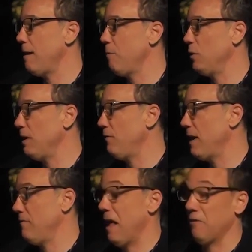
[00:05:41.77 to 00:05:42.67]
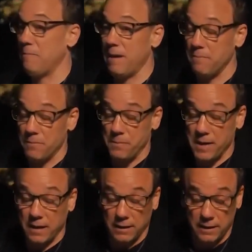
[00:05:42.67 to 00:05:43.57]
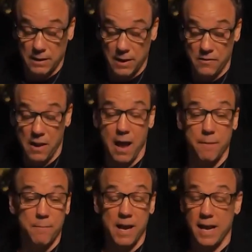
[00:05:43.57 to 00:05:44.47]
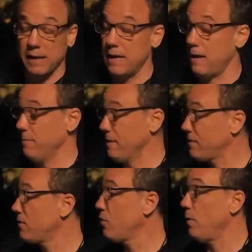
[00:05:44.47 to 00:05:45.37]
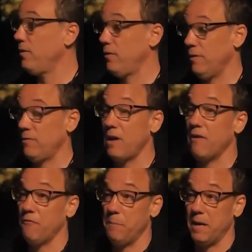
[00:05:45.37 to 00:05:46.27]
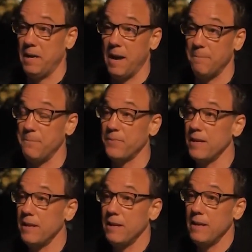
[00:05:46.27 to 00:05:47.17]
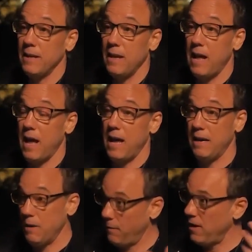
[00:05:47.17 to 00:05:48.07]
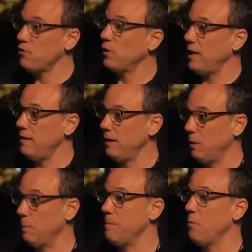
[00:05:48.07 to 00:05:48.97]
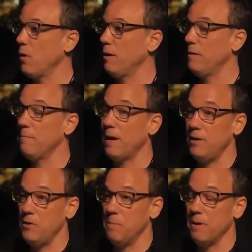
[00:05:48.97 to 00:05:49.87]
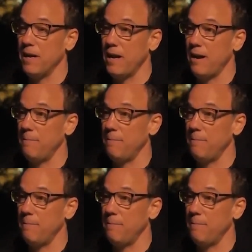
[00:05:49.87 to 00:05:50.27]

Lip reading: I'm only a $5 member because my economic situation is tough. But and eventually it'll be more, mind you. But